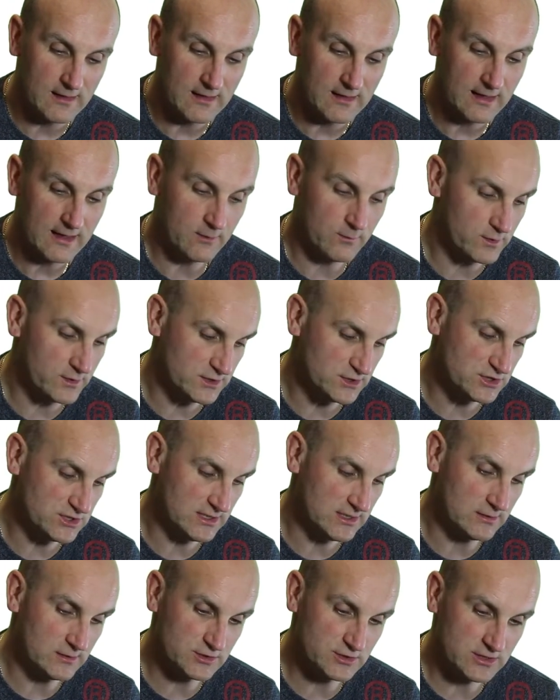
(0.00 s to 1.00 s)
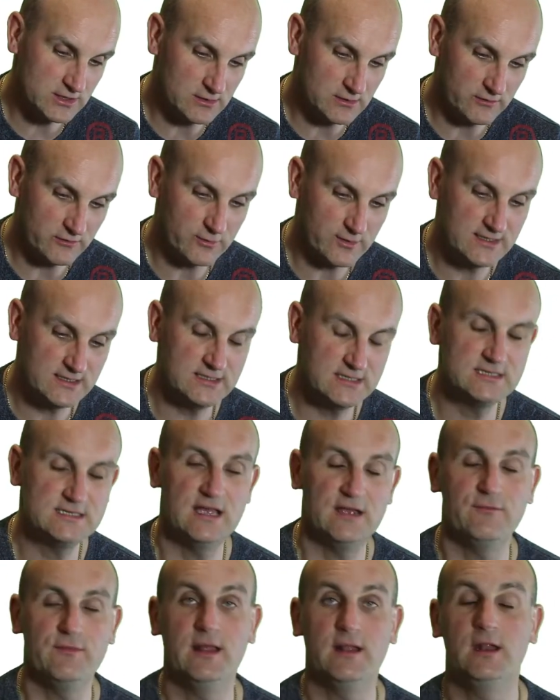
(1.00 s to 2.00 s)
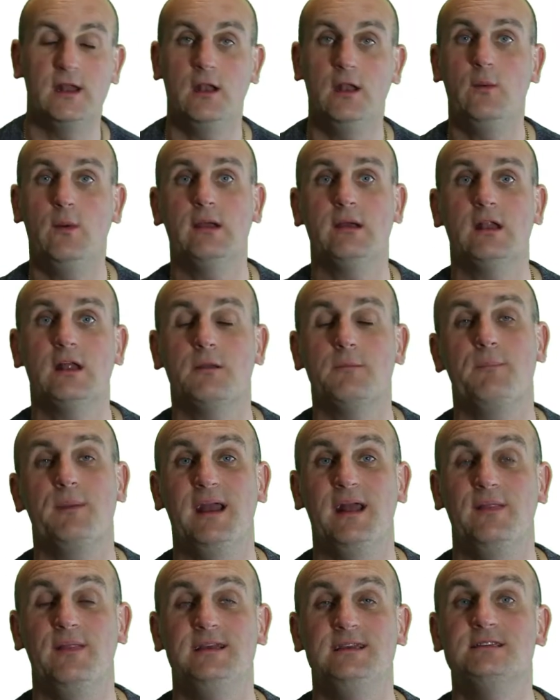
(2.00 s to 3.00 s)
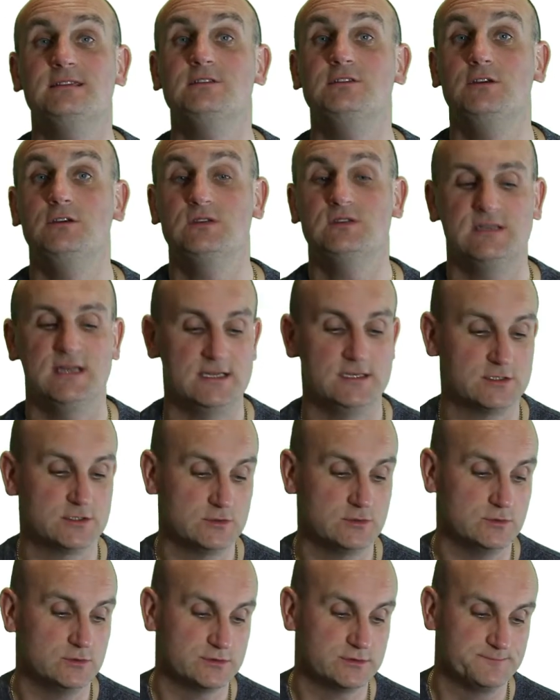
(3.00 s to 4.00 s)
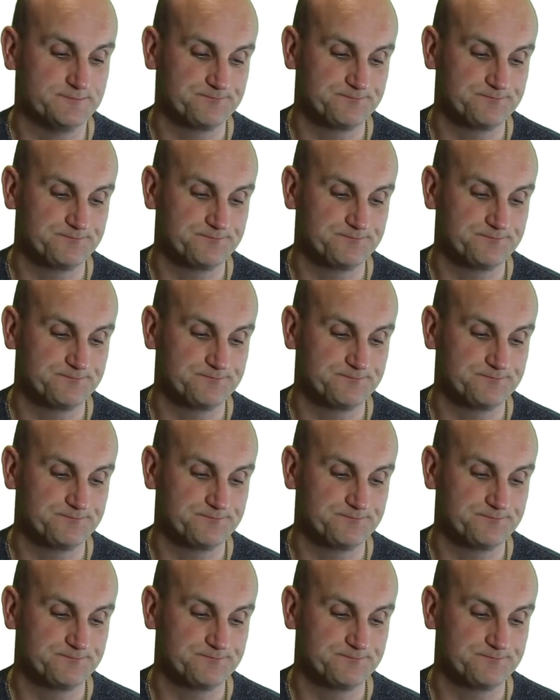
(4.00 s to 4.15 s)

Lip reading: And what did she got? She got 27. Now, the only way I'm going to compare these is use Z-scores.